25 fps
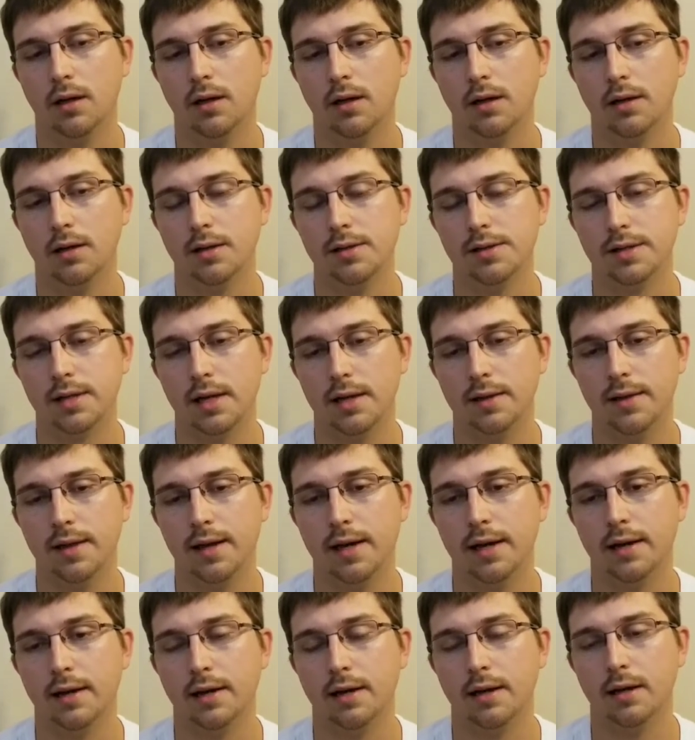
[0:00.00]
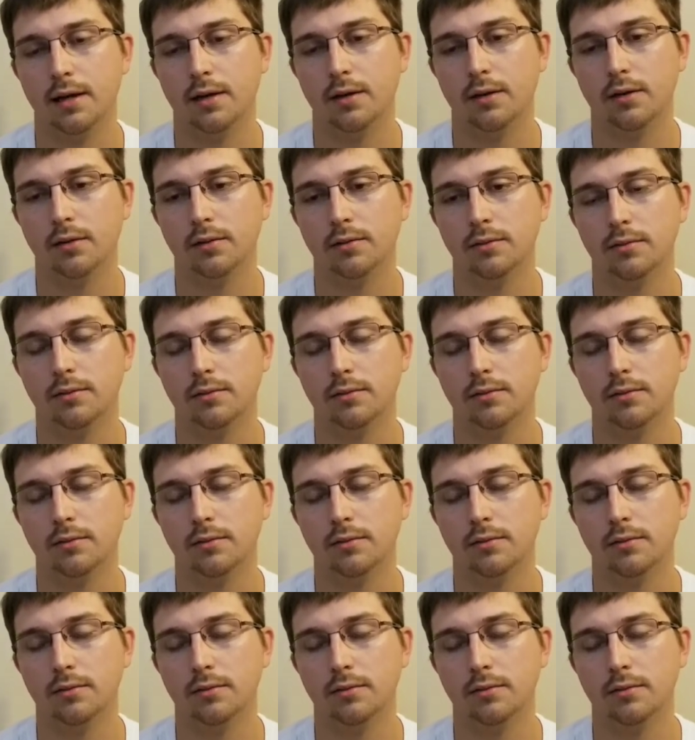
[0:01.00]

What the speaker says: said that